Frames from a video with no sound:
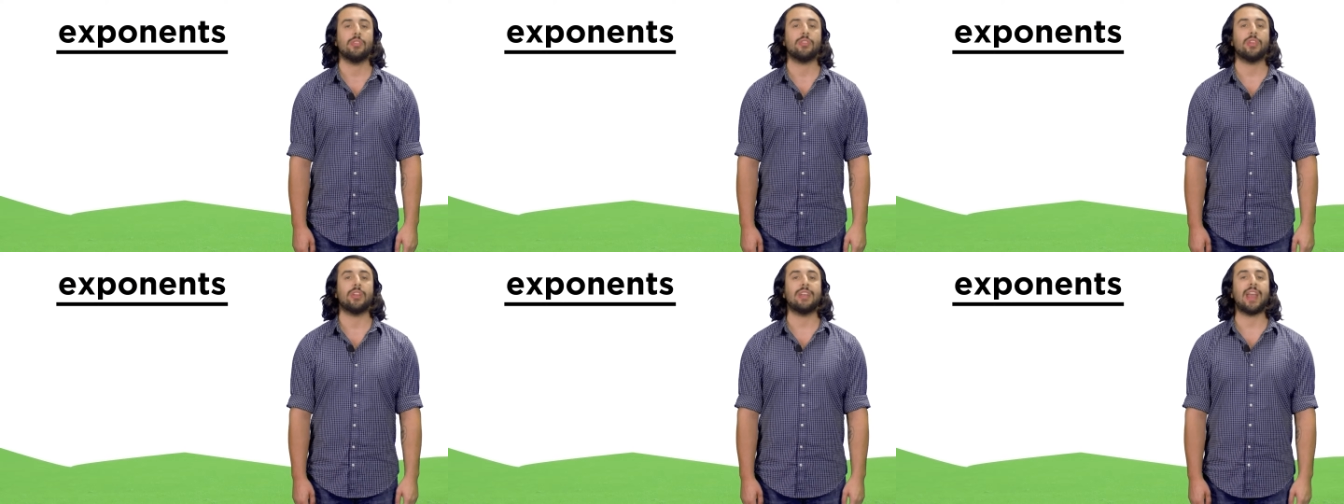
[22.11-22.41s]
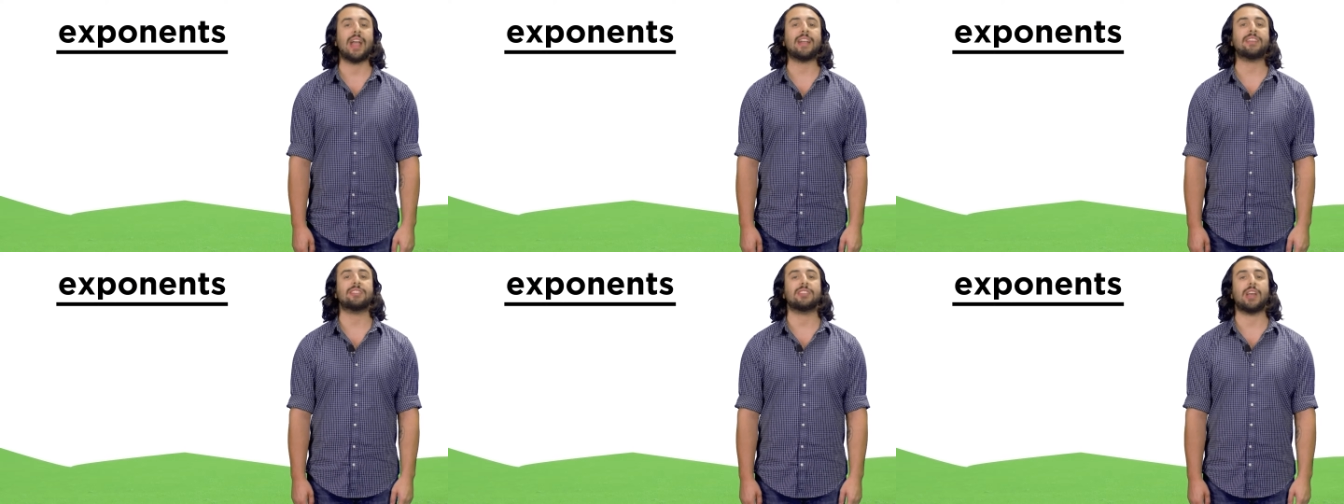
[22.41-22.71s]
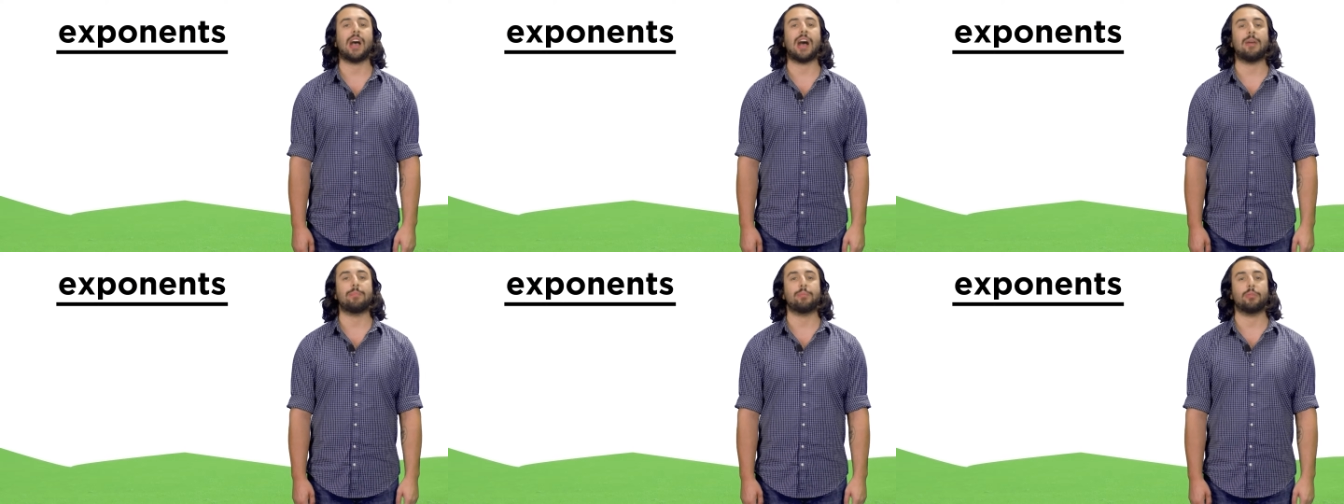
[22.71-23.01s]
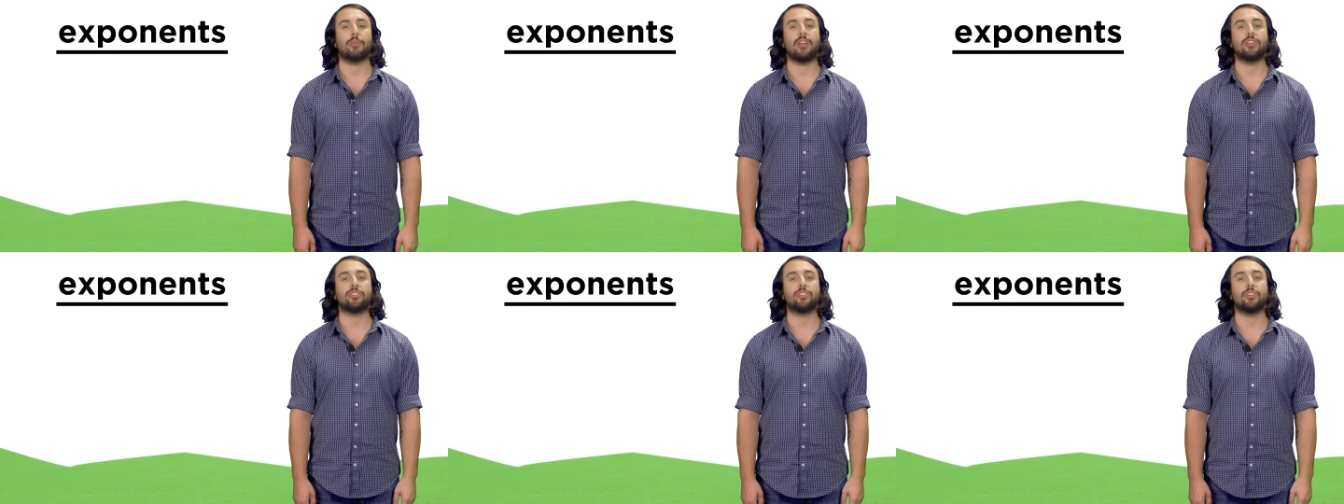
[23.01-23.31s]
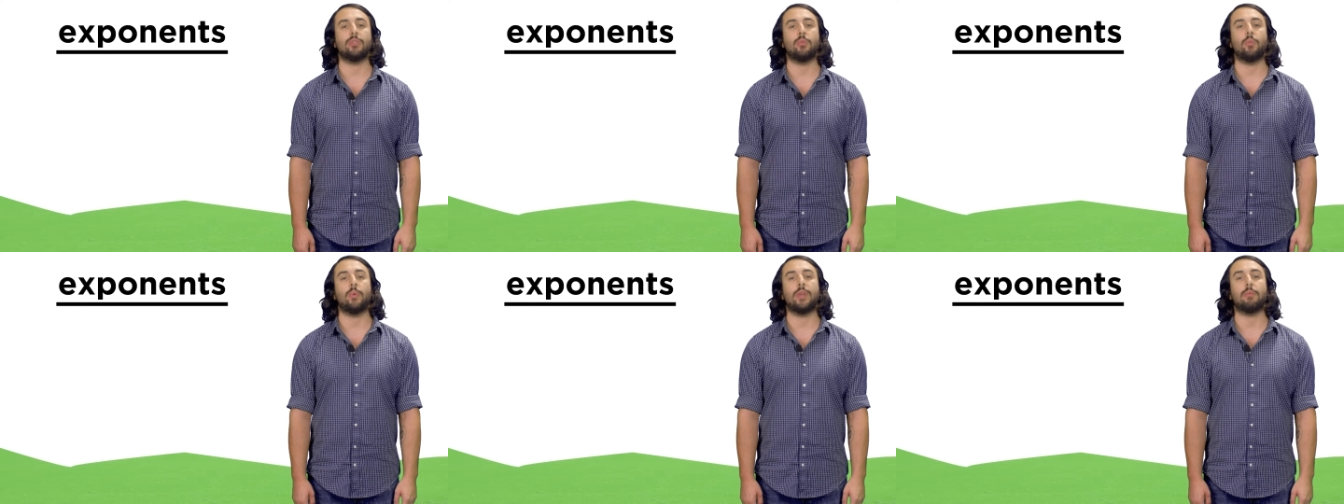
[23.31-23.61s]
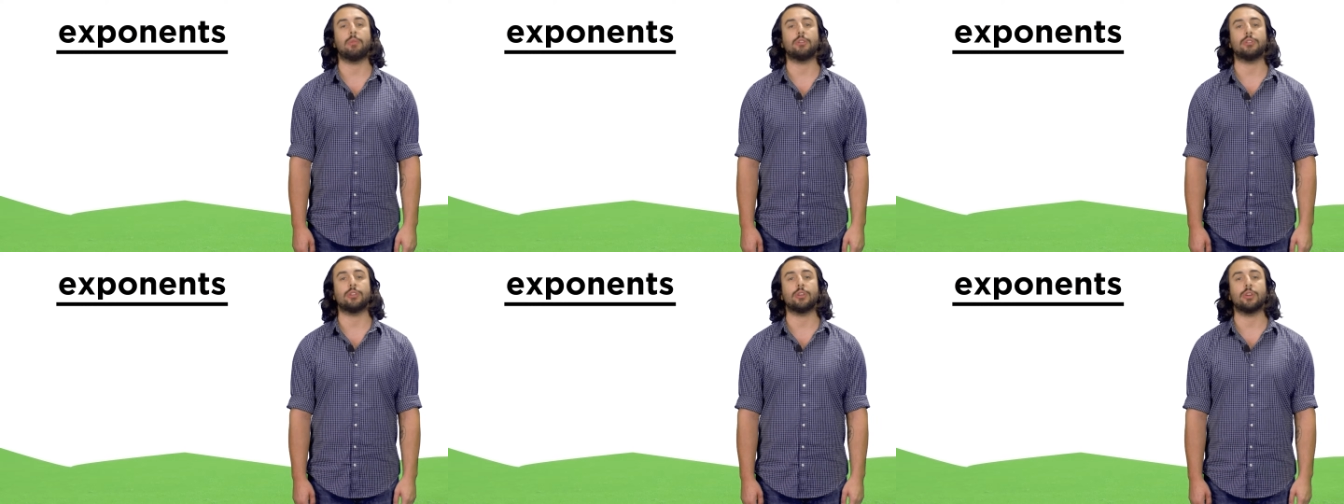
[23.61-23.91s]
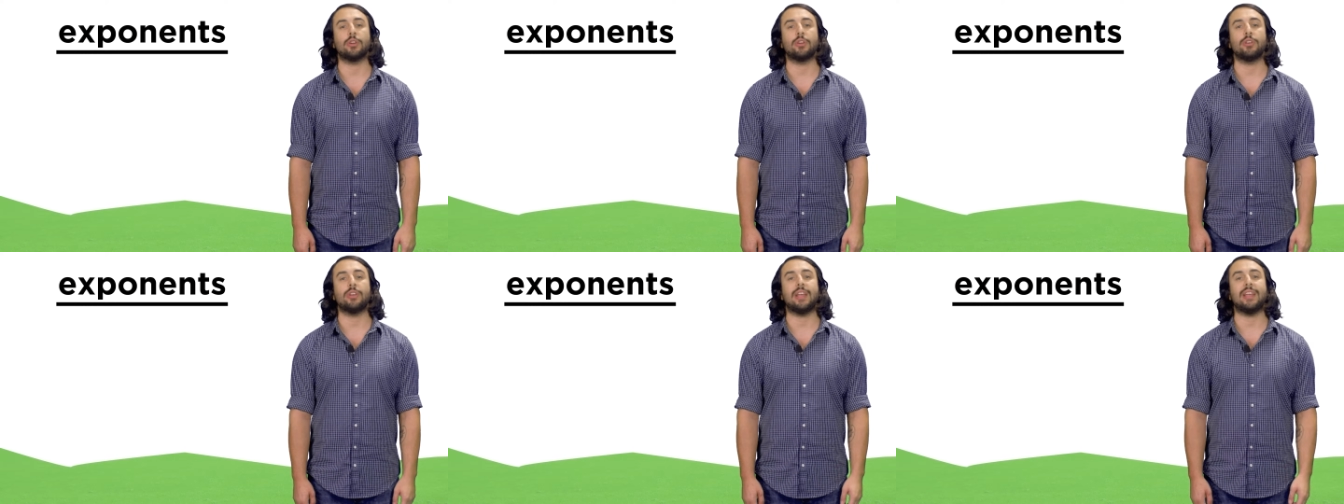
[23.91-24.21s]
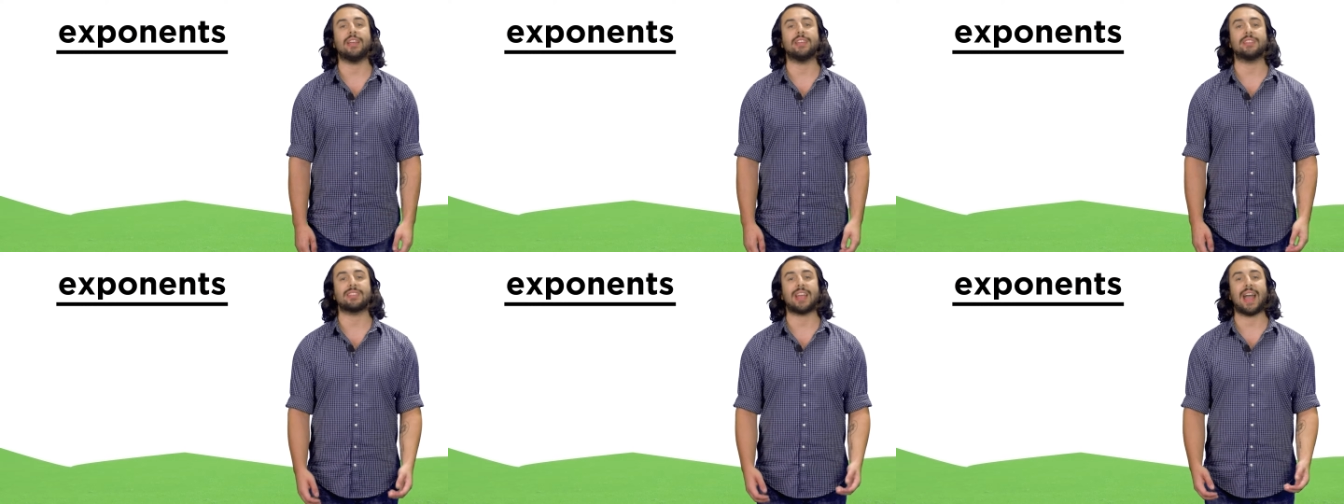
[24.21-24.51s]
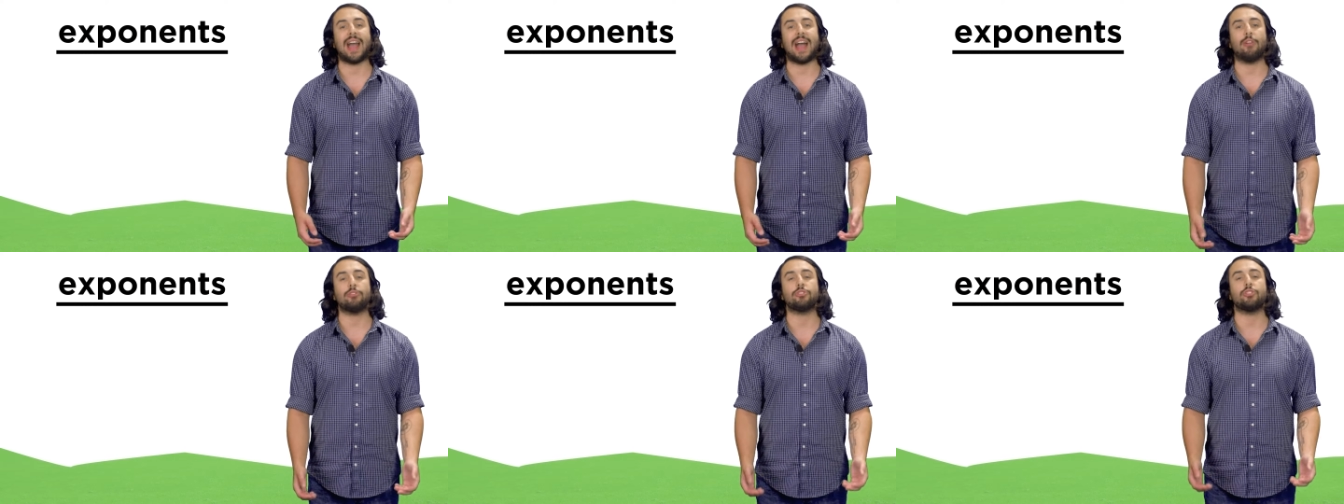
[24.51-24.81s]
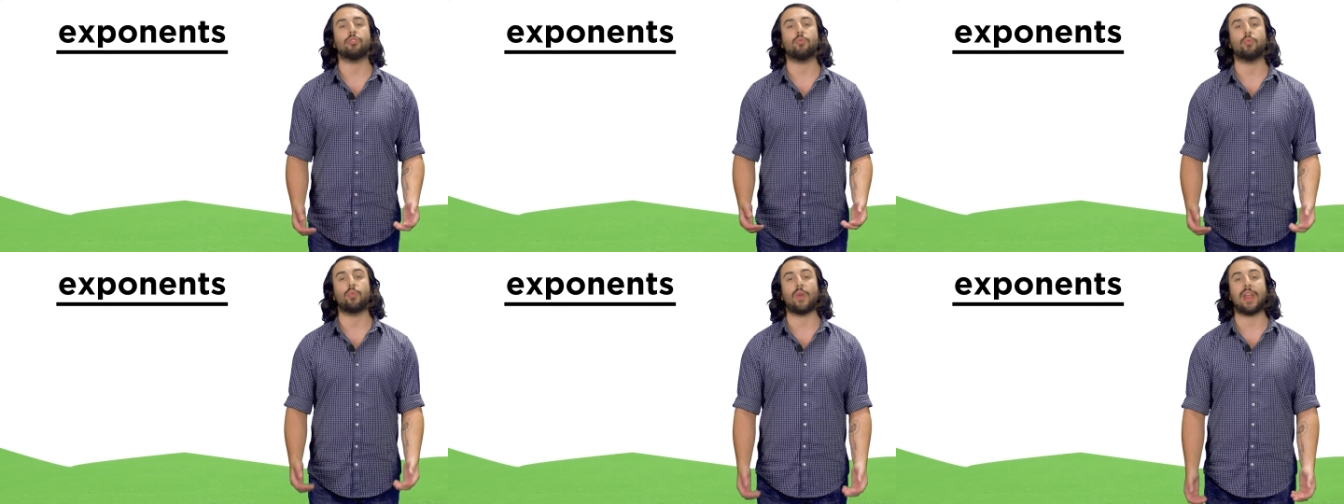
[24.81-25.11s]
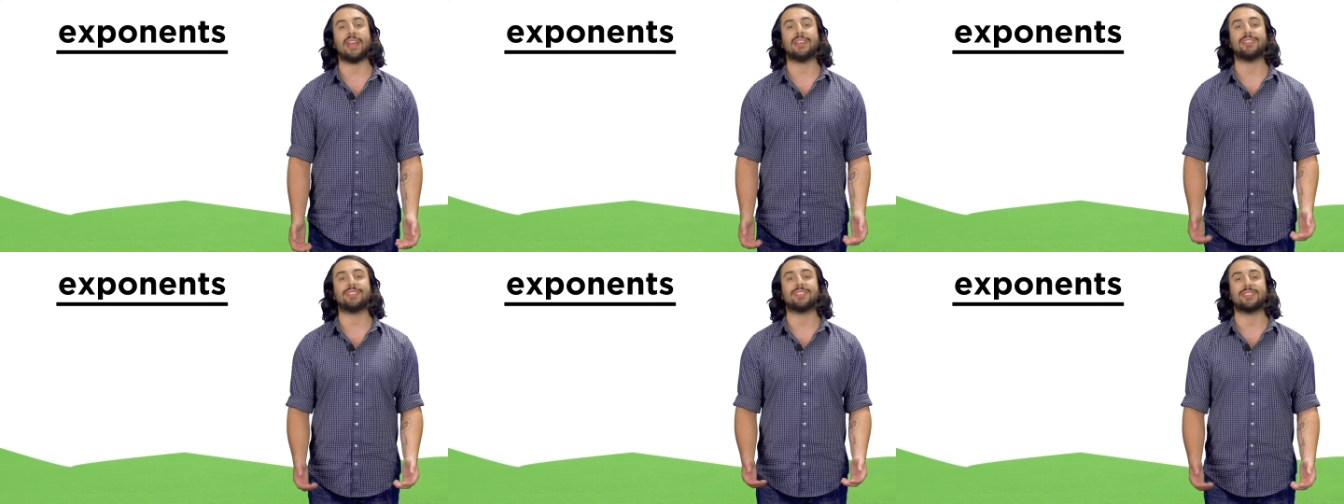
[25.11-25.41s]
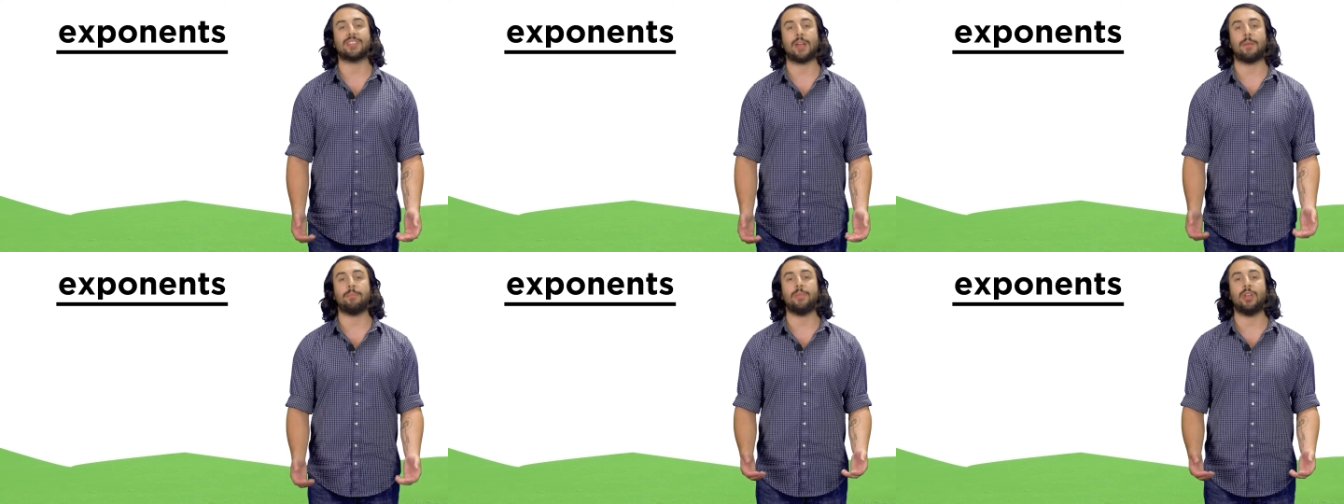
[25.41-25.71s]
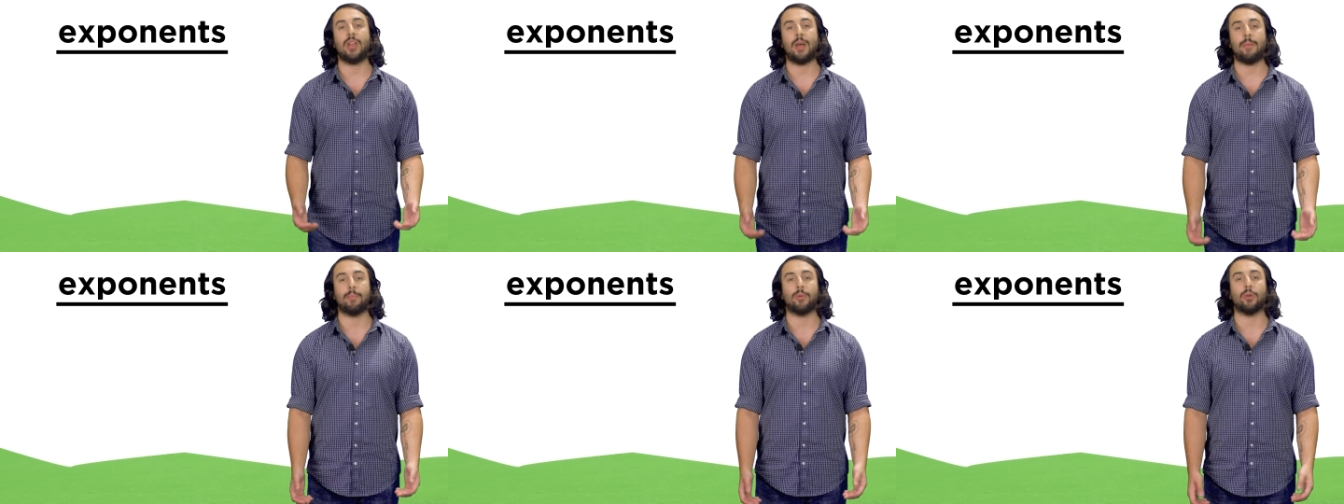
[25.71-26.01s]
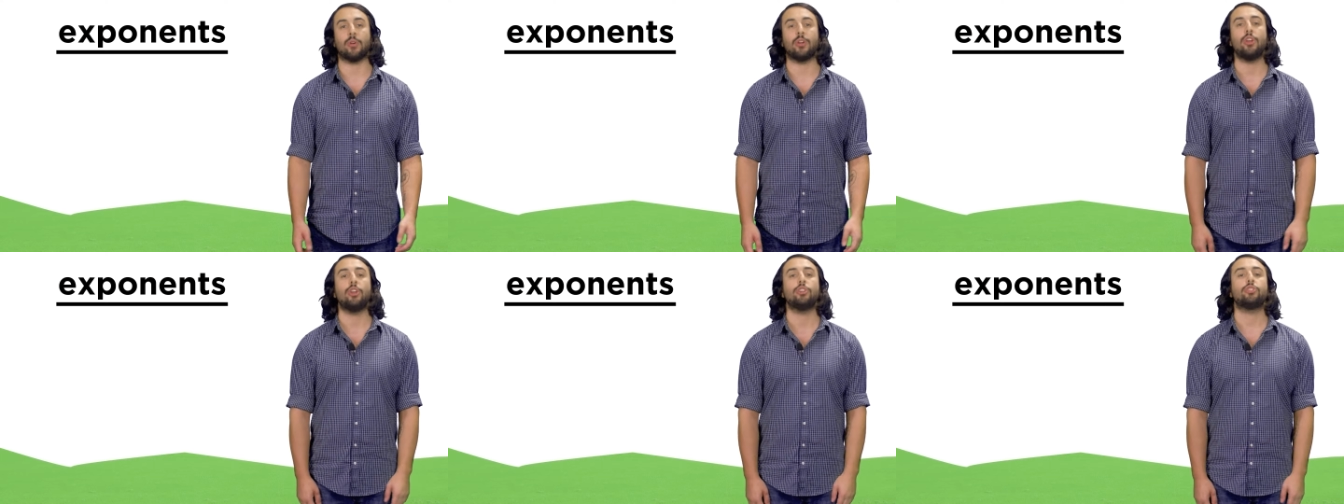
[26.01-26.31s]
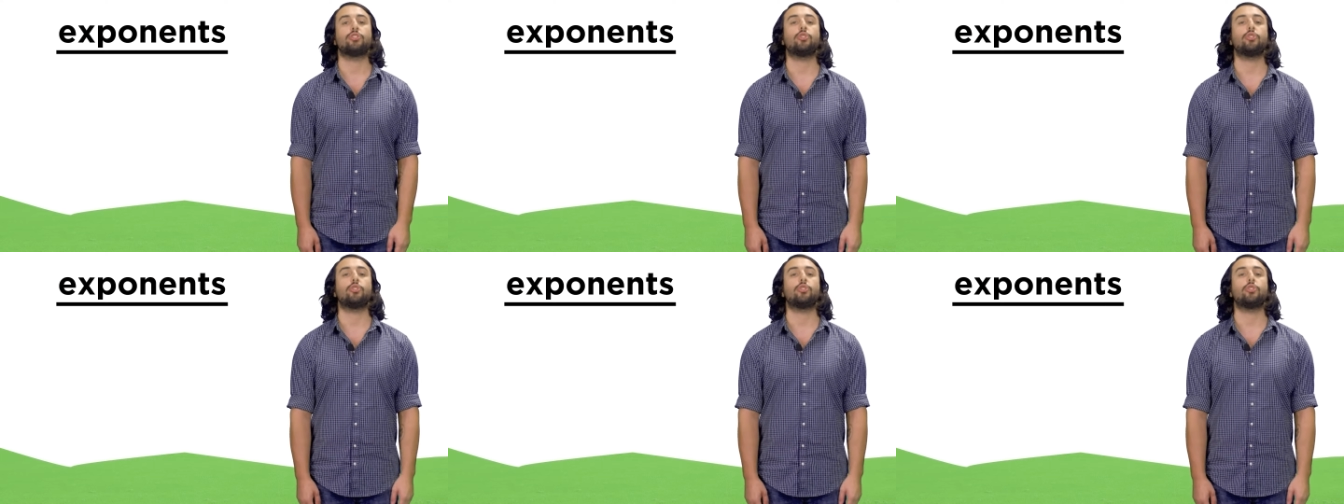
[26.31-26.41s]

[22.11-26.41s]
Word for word: The next operation we will learn is how to raise some number